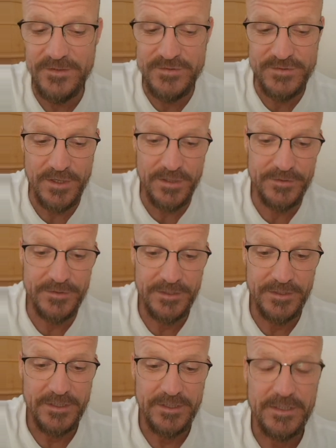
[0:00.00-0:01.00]
So,
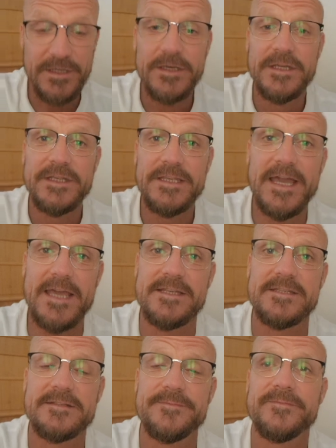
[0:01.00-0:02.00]

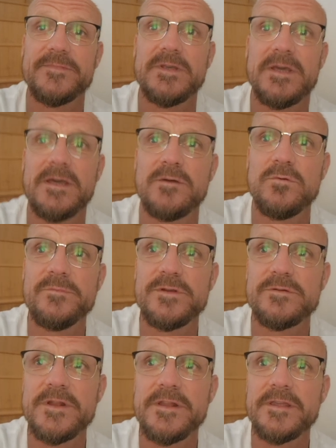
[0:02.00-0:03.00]
yes, wouldn't be
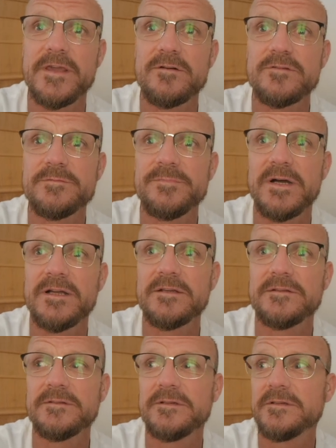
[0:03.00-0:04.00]
doing anything else, but
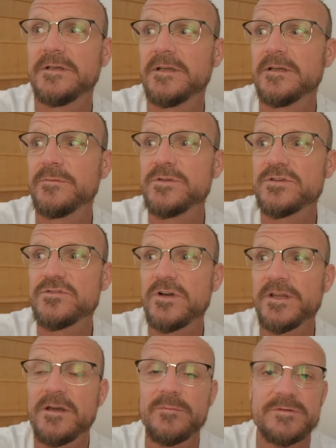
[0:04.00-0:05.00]
we just try
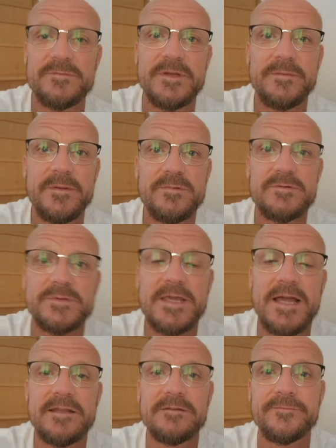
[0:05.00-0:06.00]
and help as many people as we
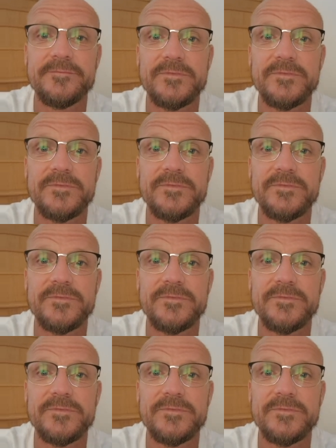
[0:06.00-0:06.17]
can,